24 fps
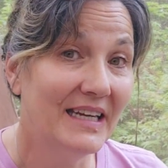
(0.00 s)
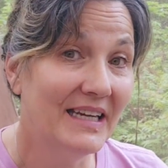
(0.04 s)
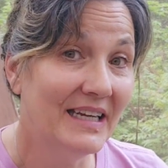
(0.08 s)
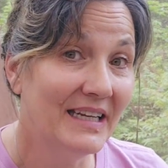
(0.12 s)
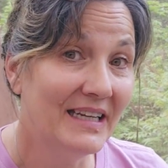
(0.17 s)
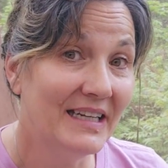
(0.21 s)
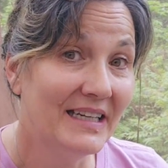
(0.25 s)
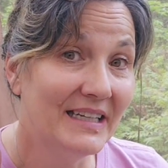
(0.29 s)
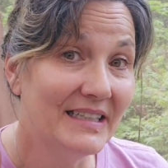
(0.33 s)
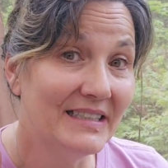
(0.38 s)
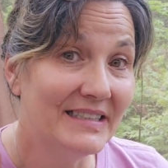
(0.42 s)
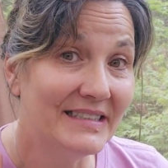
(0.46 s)

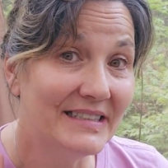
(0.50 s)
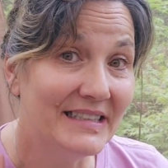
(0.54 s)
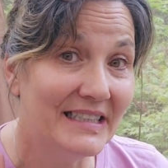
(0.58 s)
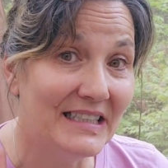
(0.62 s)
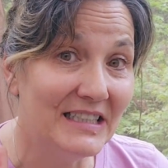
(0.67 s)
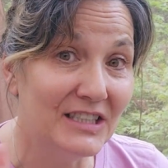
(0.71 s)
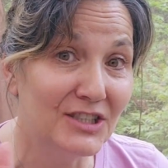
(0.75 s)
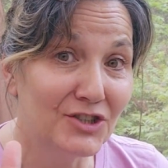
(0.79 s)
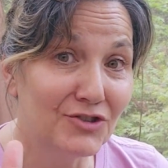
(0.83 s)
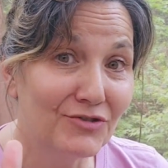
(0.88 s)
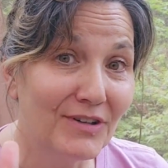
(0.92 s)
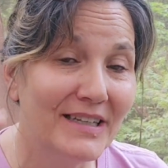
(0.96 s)
it
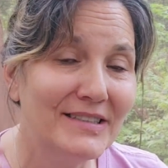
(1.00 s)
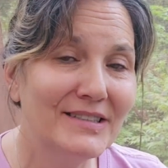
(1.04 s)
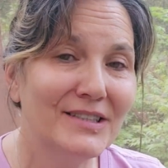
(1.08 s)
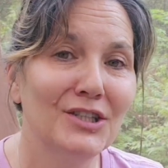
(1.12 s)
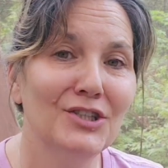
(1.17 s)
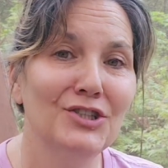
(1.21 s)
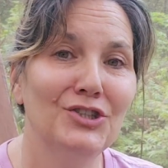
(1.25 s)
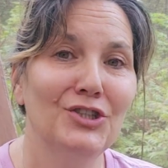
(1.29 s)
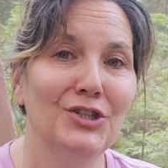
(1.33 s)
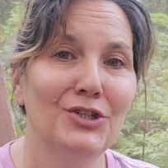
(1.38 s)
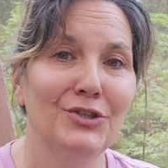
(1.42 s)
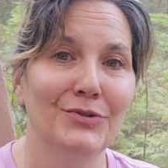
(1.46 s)

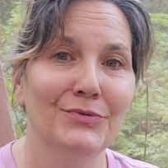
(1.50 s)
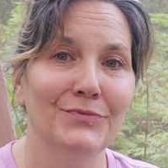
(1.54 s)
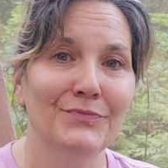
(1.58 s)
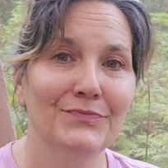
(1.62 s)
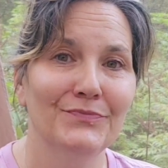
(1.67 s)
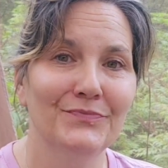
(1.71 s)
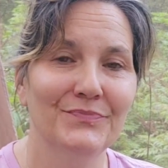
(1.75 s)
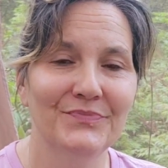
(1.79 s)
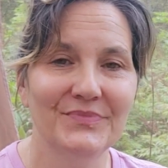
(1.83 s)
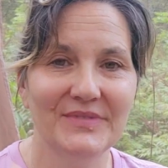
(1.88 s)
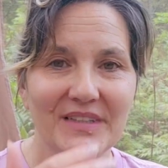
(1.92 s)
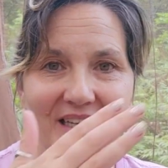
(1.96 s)
de-stresses you.
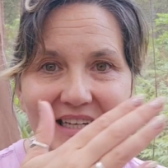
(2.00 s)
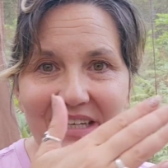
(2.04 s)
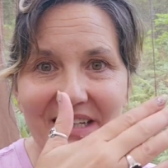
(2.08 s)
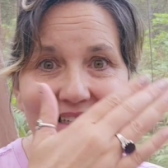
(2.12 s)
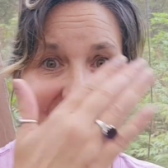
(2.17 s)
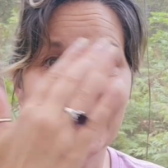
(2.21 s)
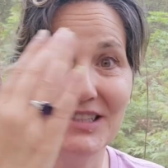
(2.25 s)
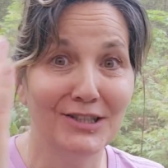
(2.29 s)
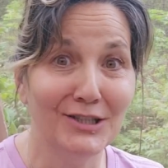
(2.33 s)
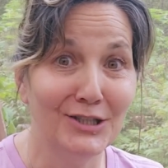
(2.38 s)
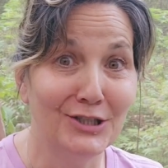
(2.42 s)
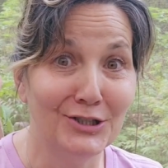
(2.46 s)

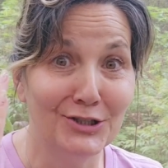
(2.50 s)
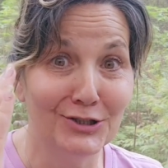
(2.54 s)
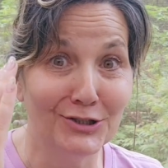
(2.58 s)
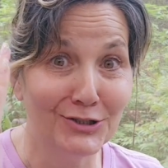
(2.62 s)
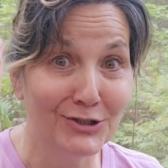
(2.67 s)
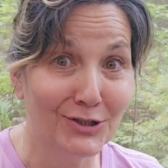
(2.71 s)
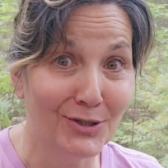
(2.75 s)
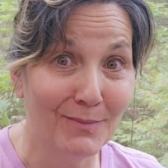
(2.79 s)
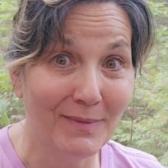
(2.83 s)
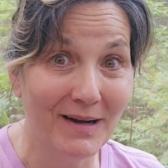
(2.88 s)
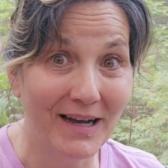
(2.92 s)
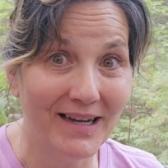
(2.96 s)
It
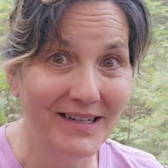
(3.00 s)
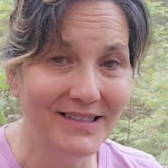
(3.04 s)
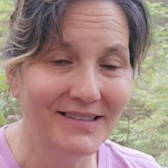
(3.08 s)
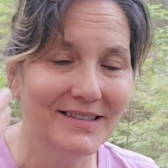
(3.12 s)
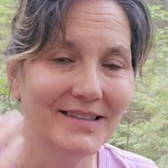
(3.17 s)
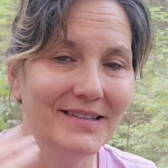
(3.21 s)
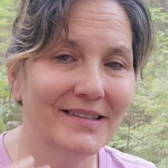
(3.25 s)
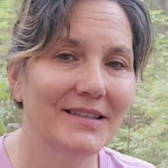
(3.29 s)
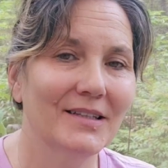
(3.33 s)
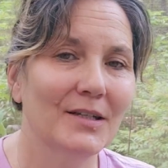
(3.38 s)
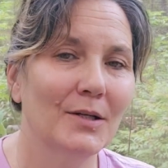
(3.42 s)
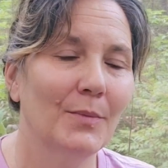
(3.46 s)
clears your mind
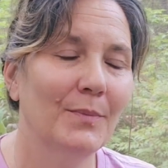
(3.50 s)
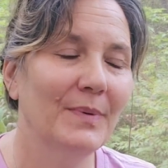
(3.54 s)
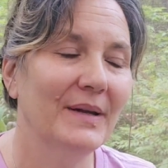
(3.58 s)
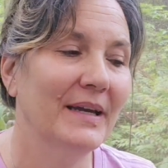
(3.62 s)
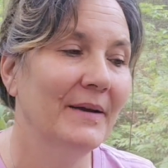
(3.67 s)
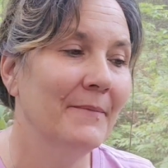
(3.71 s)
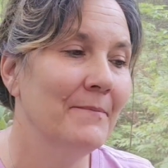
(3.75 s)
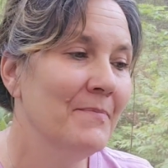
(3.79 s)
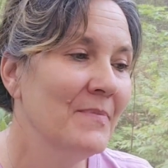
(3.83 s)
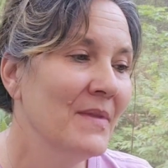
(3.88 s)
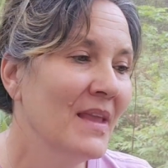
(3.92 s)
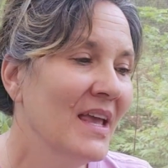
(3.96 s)
a little
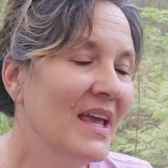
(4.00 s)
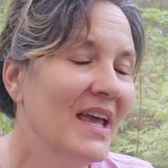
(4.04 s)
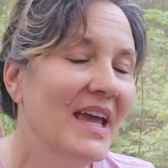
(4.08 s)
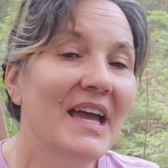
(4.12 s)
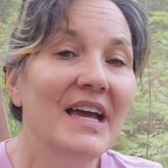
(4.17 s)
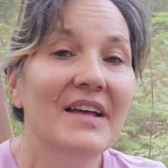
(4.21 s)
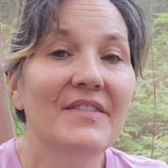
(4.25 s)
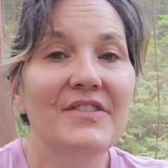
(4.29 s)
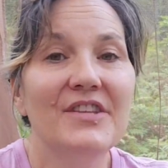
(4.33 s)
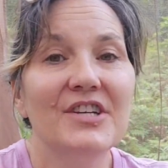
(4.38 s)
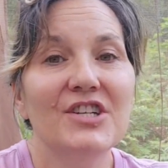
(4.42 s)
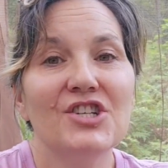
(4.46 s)
bit.
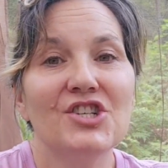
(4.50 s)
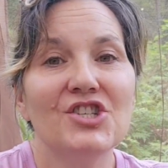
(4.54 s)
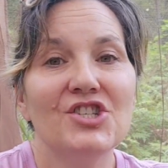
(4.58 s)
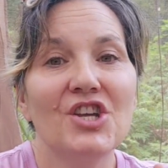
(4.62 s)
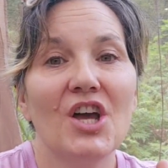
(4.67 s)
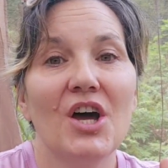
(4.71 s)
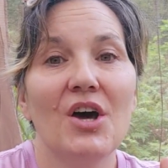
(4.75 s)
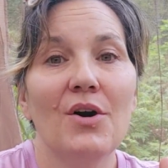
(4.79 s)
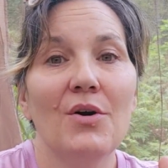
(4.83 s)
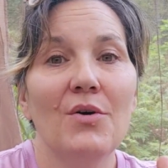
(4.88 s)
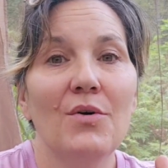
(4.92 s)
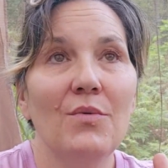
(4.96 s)
And this
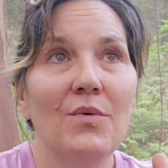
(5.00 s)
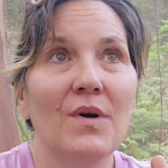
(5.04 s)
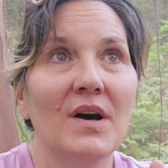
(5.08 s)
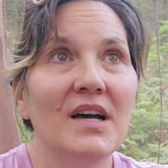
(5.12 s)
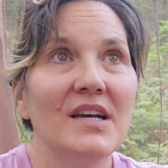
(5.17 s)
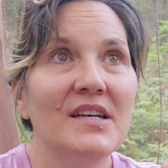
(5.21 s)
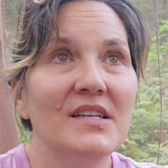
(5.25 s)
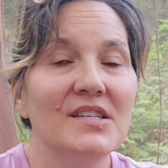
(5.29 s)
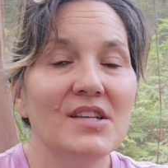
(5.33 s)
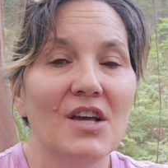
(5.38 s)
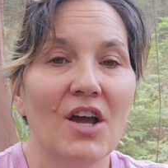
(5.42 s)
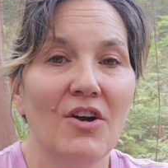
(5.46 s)
show
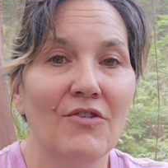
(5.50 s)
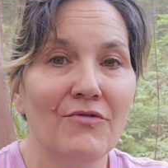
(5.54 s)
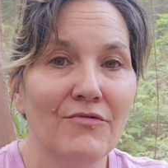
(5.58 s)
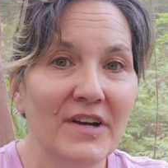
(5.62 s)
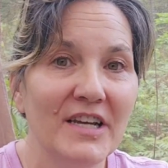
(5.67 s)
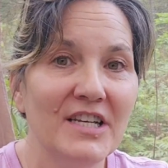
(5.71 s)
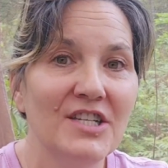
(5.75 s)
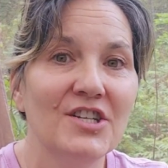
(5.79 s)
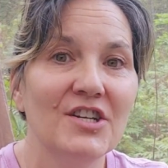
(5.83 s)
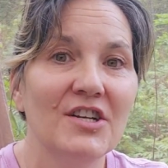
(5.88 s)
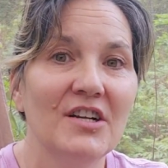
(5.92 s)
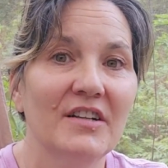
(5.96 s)
was
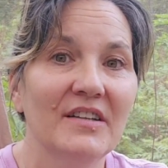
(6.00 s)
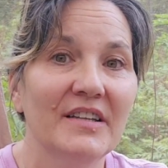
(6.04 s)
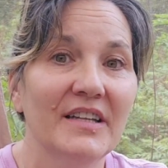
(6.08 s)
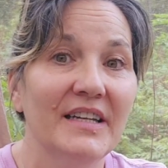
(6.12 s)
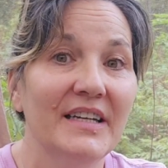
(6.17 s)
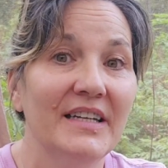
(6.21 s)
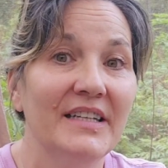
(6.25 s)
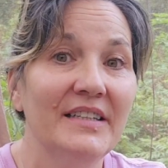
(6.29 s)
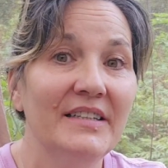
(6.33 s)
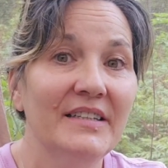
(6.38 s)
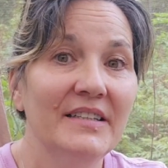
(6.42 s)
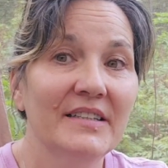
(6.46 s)

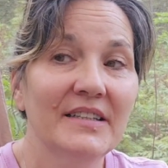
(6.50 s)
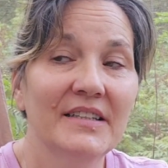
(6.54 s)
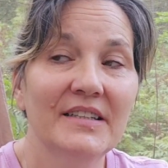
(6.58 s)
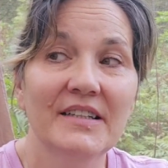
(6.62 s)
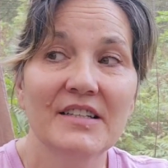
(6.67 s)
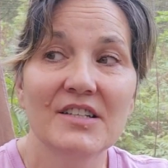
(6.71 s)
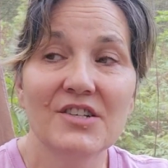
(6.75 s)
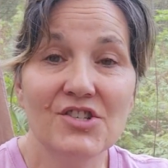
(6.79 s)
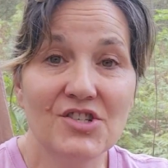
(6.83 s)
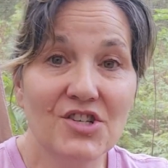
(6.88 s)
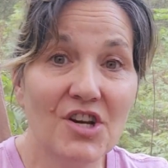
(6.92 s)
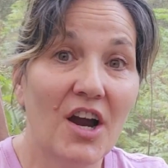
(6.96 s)
originally
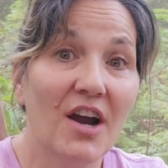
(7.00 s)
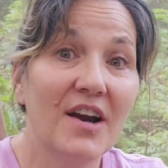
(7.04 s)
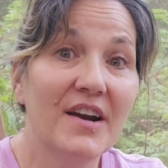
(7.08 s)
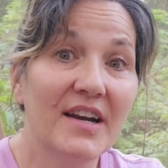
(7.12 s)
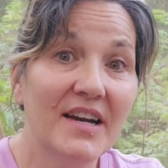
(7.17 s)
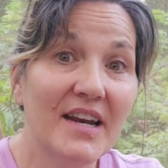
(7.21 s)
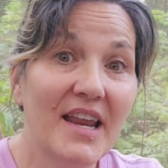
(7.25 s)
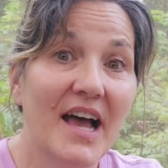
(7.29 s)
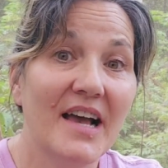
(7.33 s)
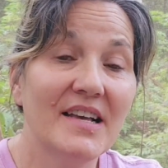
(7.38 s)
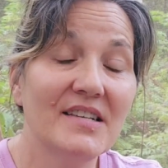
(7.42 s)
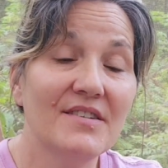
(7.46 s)

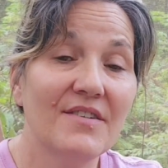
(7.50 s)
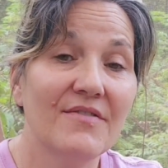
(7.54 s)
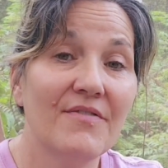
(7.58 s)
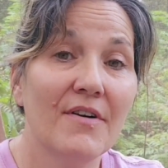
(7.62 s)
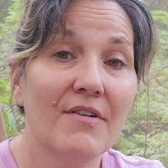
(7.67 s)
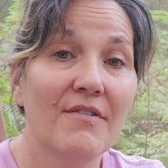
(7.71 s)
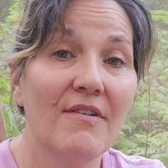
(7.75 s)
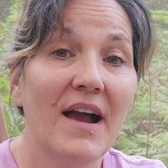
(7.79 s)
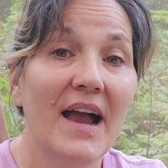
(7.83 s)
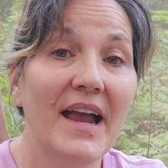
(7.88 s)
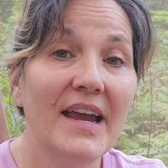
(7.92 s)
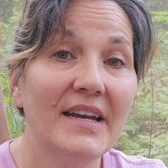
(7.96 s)
started as a
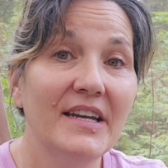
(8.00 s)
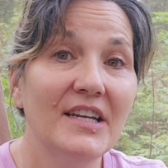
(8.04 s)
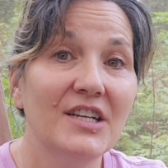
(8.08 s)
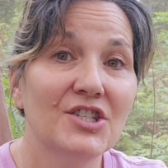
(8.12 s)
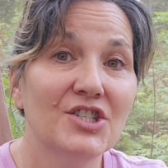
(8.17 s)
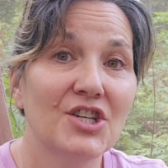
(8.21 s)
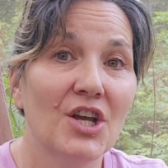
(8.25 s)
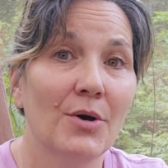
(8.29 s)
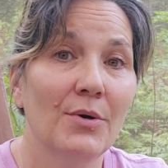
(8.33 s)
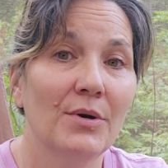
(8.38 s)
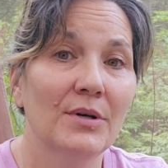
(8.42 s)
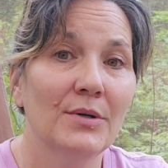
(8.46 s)
variety
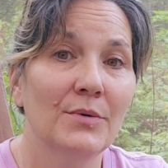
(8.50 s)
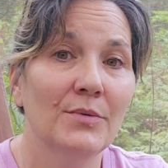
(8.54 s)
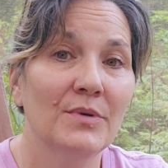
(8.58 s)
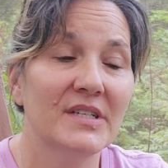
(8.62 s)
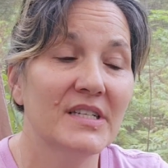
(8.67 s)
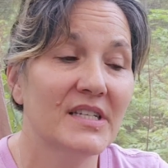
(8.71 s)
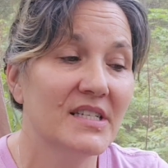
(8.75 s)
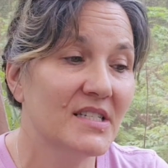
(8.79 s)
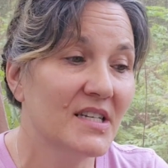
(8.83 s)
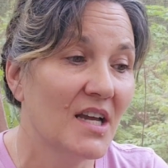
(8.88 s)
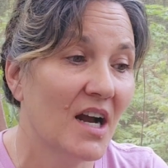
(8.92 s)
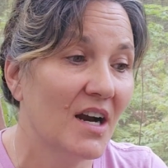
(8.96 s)
show. It
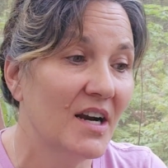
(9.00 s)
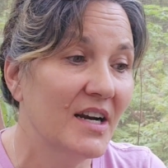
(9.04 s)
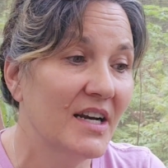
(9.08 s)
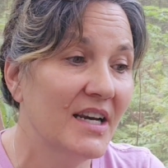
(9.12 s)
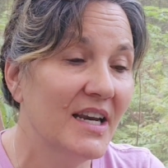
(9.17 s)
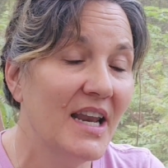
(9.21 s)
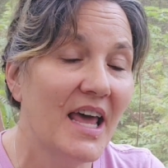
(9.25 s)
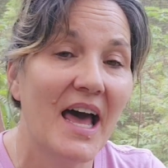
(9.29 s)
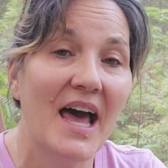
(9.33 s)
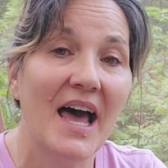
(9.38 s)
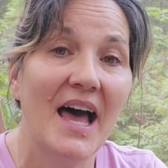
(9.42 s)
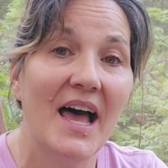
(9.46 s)
was
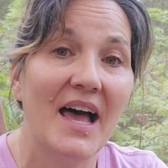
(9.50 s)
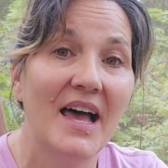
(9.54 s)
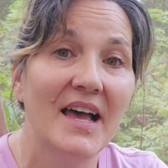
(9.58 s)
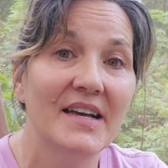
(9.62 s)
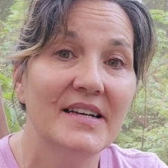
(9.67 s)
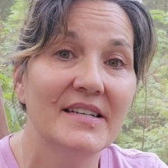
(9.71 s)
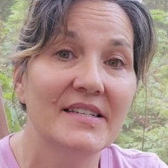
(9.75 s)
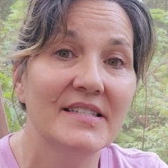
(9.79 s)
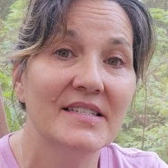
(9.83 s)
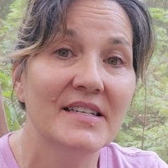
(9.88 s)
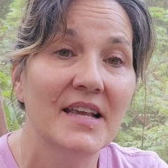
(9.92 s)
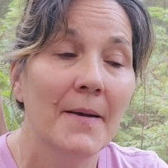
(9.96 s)
started
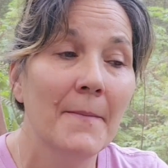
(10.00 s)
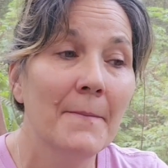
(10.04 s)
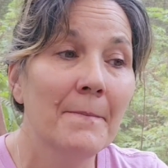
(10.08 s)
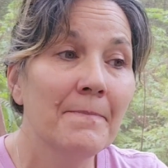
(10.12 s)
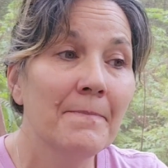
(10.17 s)
as